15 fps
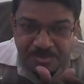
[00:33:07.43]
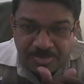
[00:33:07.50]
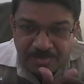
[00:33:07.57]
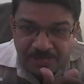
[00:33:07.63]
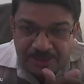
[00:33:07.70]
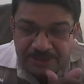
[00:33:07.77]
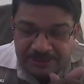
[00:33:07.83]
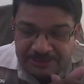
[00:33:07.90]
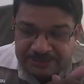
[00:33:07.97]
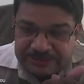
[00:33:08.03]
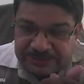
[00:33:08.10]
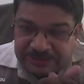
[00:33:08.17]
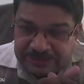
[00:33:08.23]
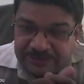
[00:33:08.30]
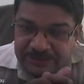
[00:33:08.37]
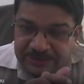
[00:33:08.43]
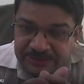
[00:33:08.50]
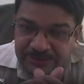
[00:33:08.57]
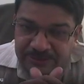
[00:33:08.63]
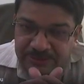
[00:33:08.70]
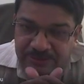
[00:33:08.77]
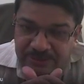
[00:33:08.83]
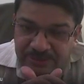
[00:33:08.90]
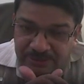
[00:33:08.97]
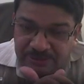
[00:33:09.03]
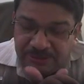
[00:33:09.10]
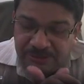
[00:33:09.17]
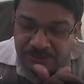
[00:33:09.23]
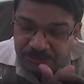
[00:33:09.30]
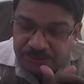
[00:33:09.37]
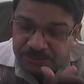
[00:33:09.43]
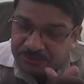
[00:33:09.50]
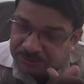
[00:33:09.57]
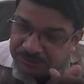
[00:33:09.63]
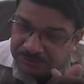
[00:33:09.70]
that is there in the code,